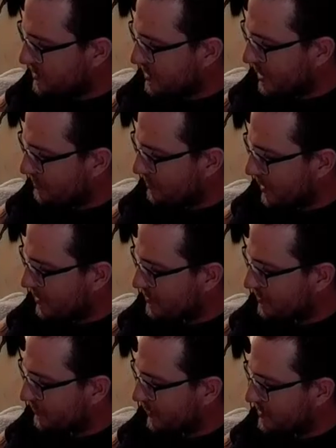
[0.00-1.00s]
step
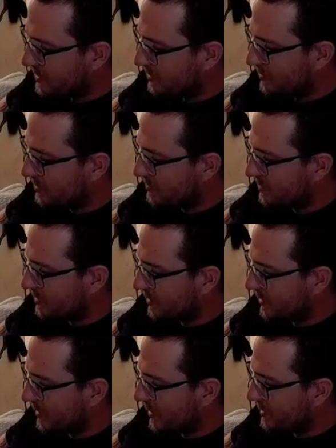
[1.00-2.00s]
ladders facing along the
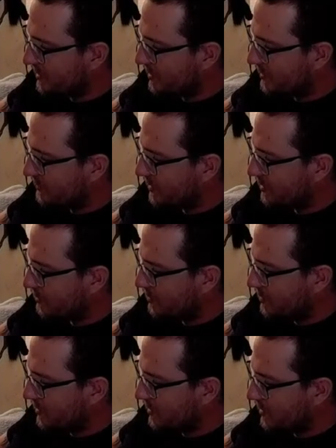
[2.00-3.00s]
length of the
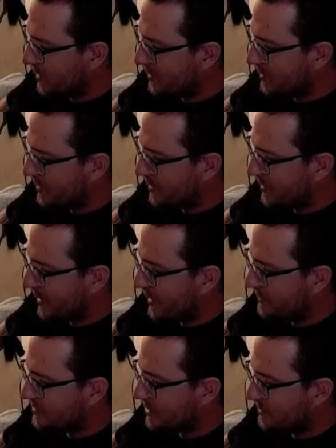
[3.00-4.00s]
corridor and then
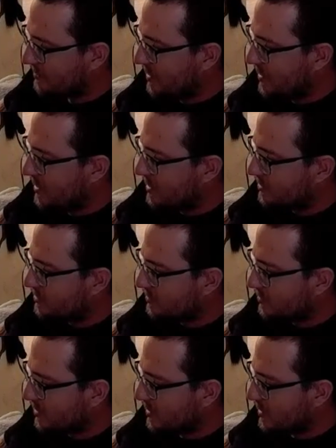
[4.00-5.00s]
climbs up to
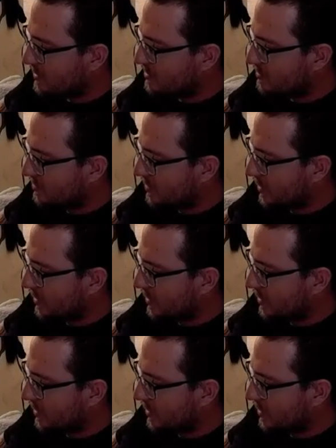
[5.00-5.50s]
look into the